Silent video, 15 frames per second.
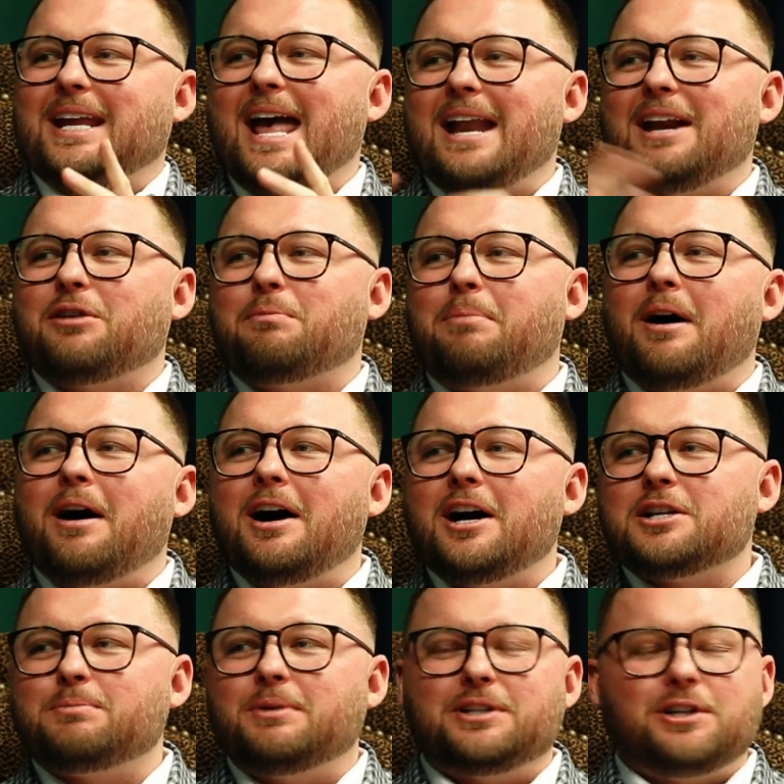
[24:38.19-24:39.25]
Kenneth
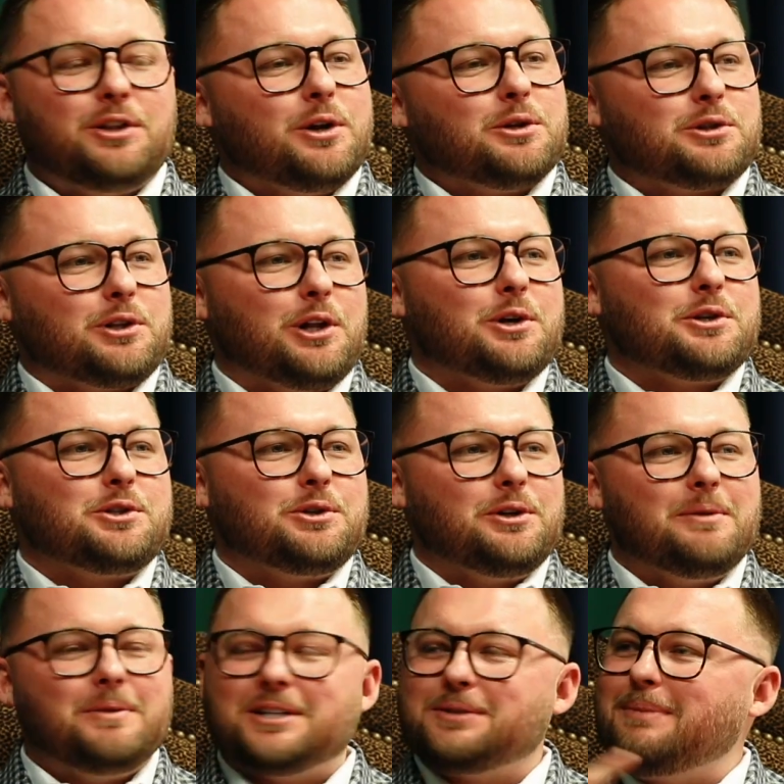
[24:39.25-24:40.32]
Boggs, but to those close to
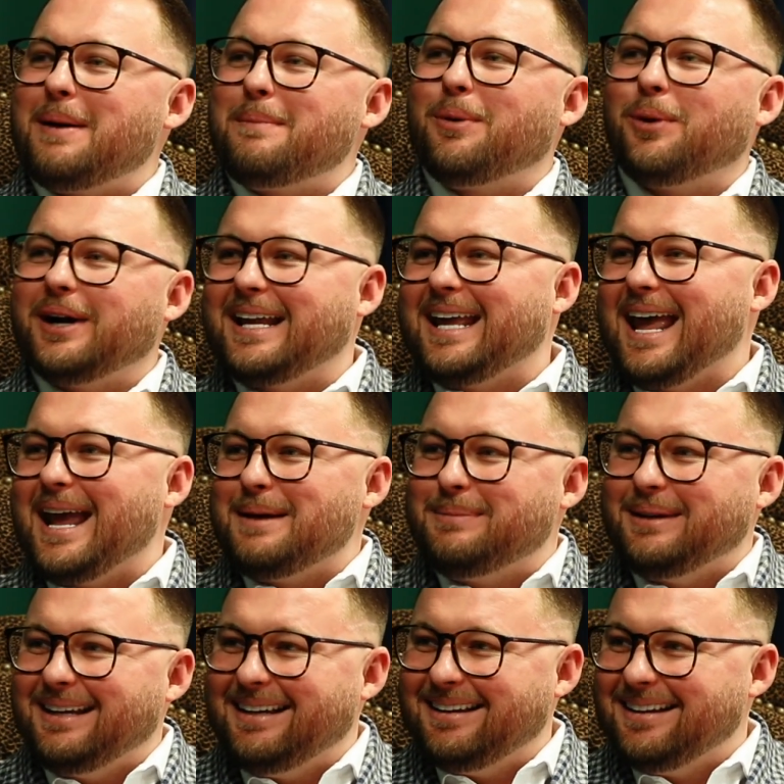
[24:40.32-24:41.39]
him, this is my boy
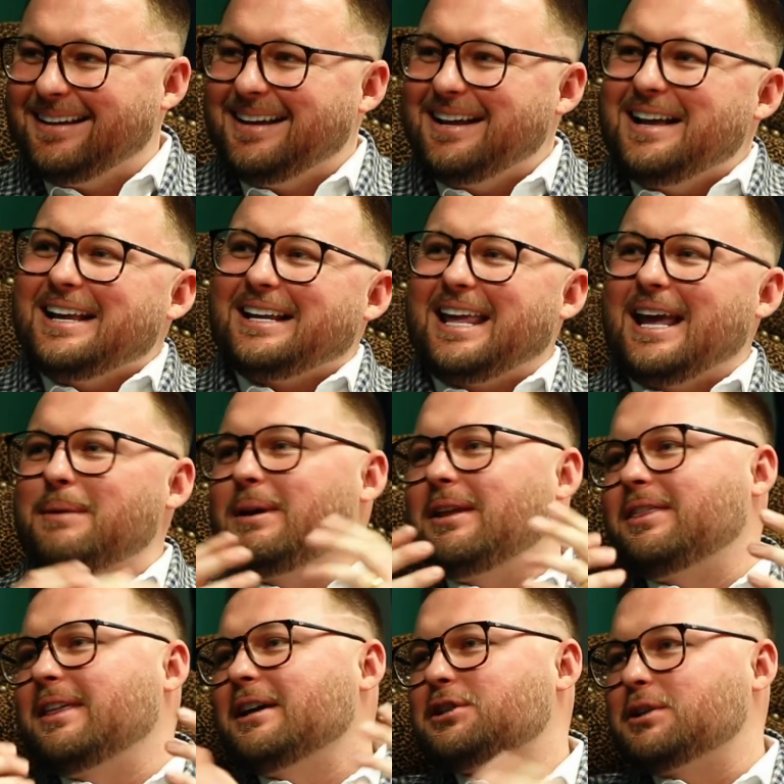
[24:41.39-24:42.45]
KB. KB,
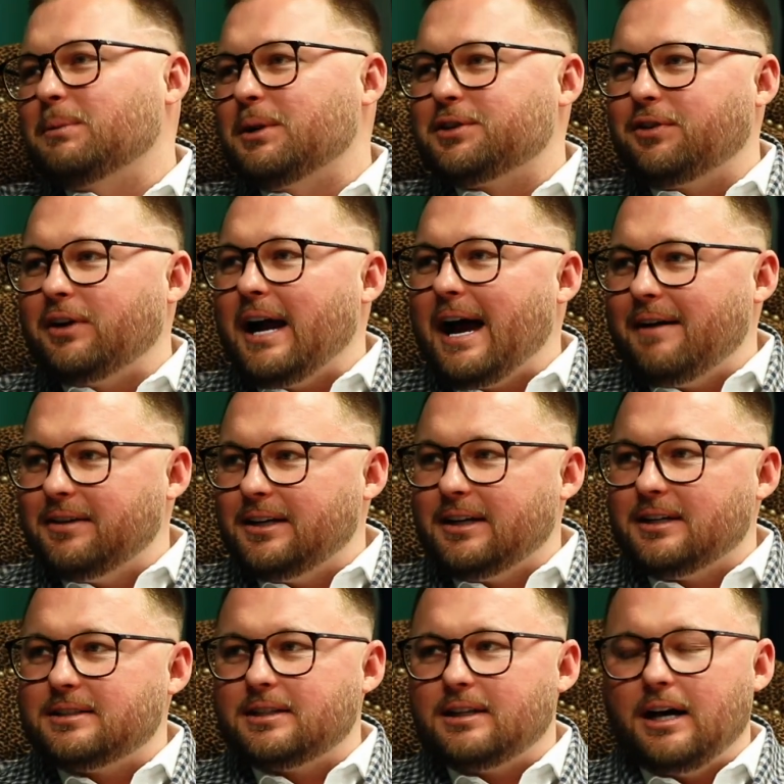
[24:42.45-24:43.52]
thanks so much for having
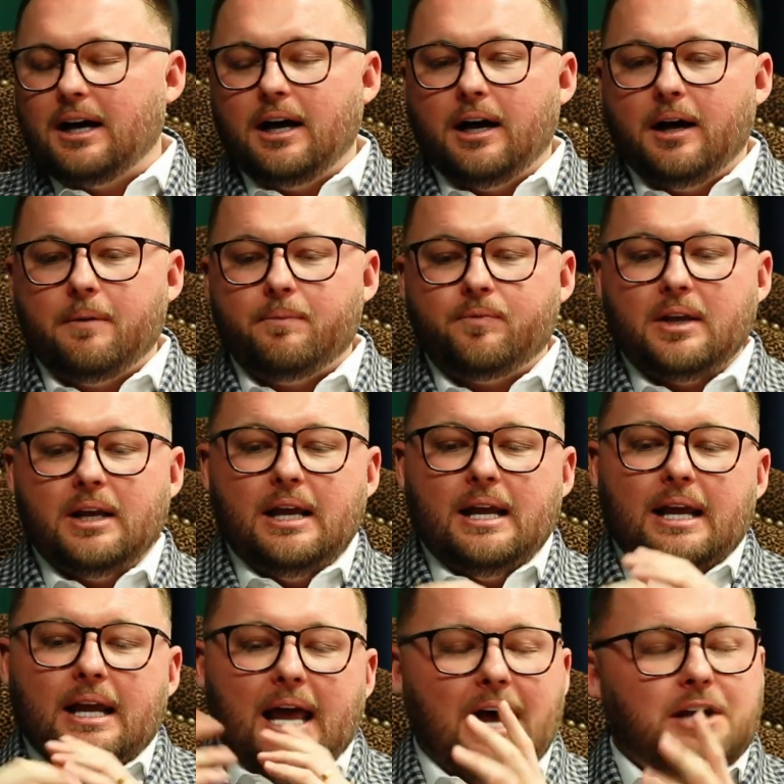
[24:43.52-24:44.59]
us.
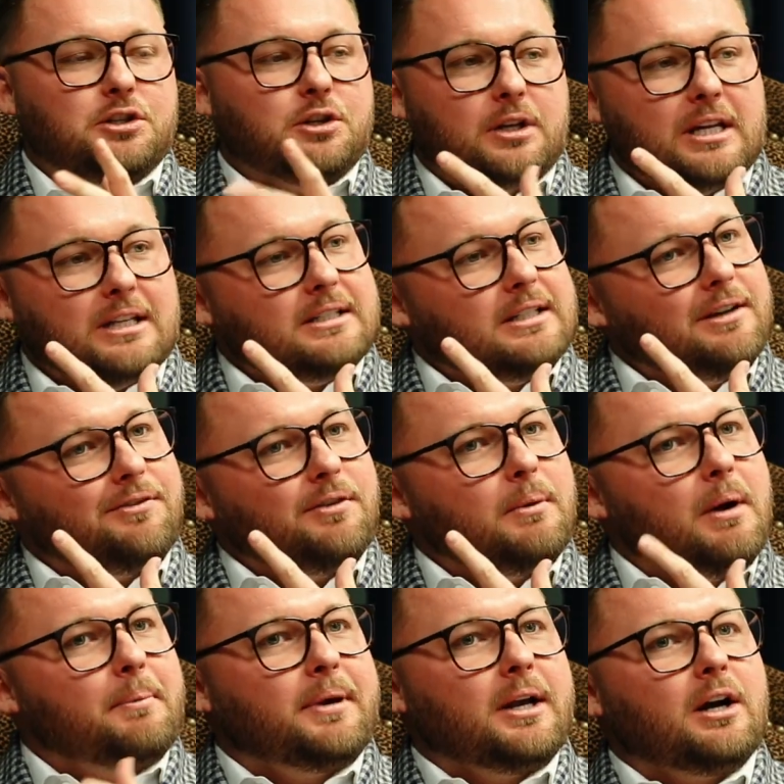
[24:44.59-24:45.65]
as you can see from
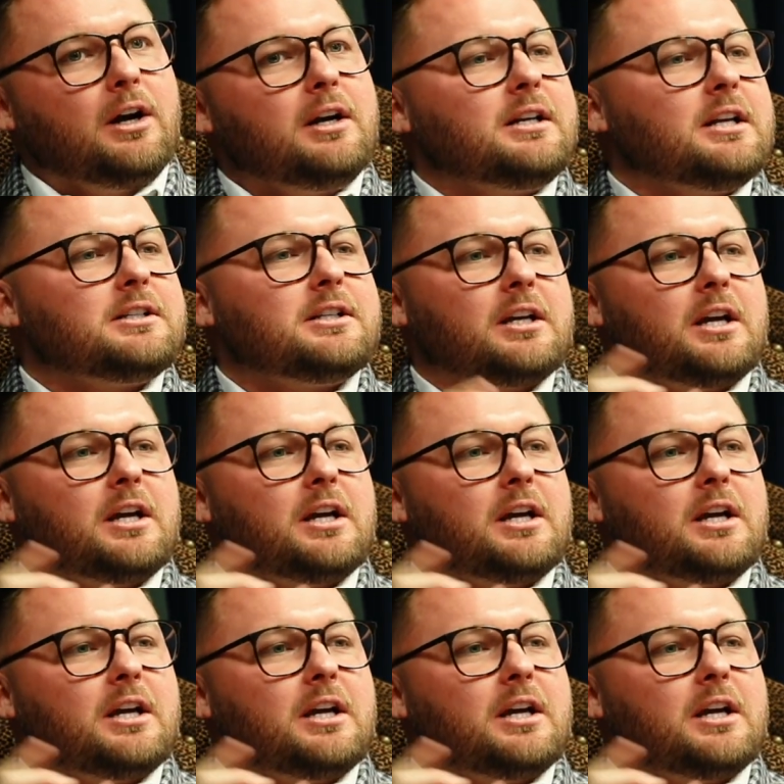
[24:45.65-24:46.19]
up here, he does the